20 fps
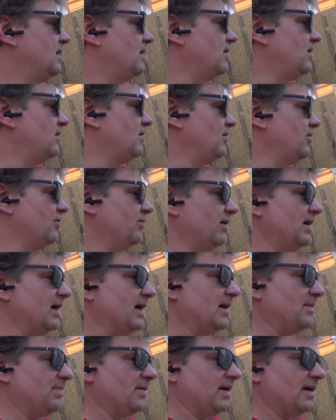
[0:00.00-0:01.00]
all the way
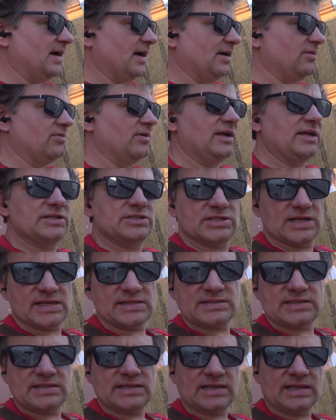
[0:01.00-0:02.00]
up. I
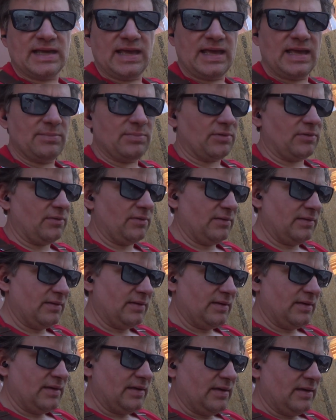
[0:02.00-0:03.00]
readjusted the cable
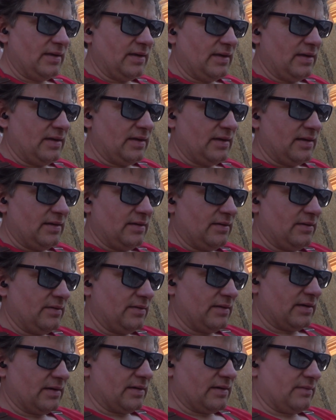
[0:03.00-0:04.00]

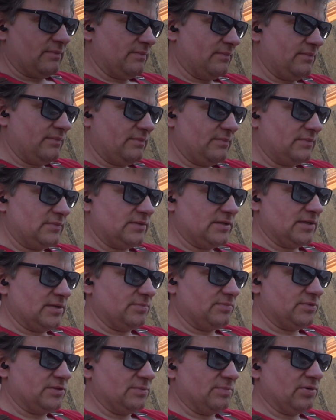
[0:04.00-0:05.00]
to
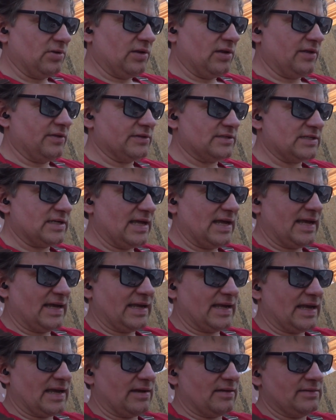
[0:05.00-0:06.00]
pull all the
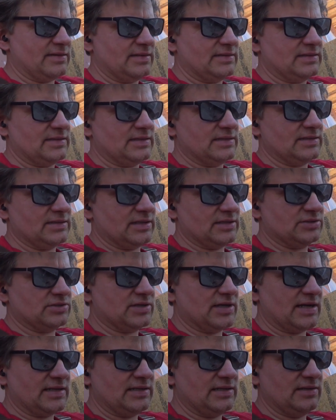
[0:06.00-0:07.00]
slack out, and
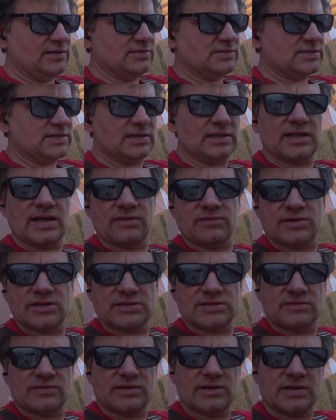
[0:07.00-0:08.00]
tried to use the
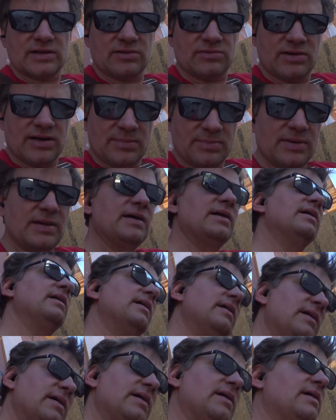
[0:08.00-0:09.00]
leverage of the grip
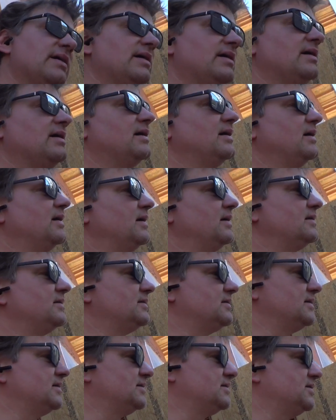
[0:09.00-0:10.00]

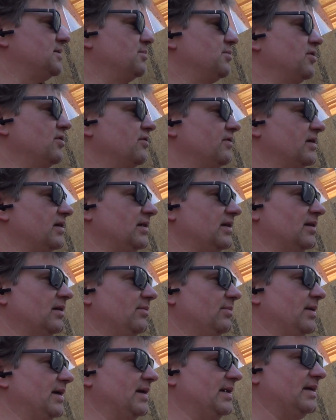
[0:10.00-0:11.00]
to move it a little
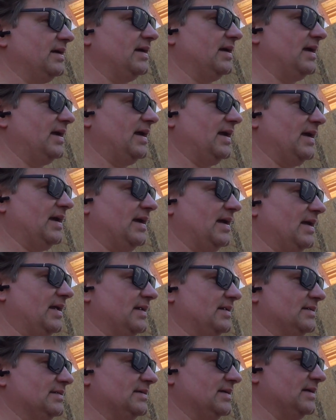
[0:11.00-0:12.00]
bit,
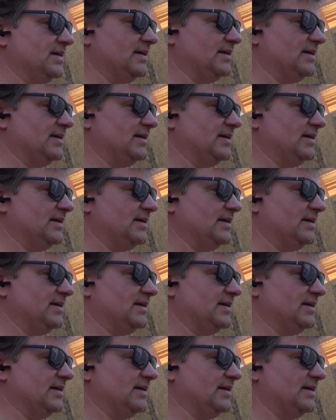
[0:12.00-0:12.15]
and